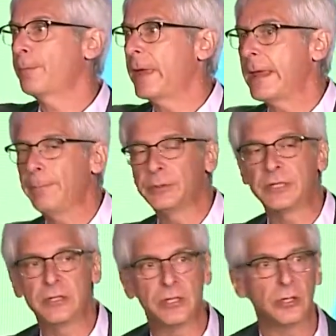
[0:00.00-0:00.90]
people
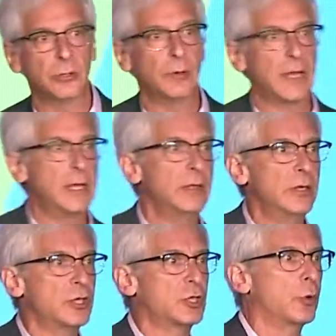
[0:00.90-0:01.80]
to do in
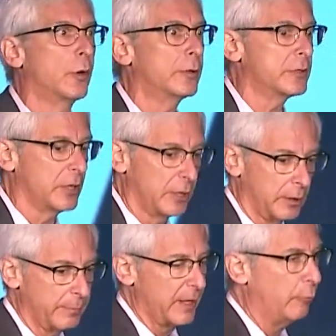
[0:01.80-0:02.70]
the short
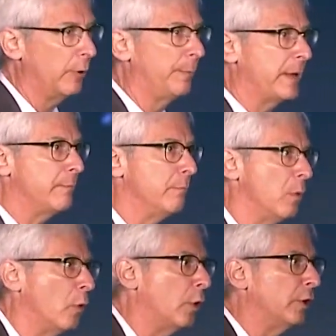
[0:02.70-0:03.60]
term that will be
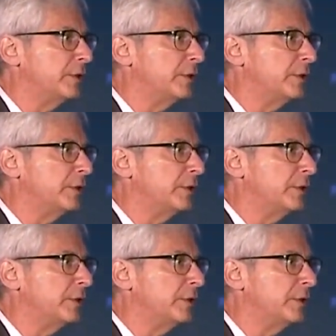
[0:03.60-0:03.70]
more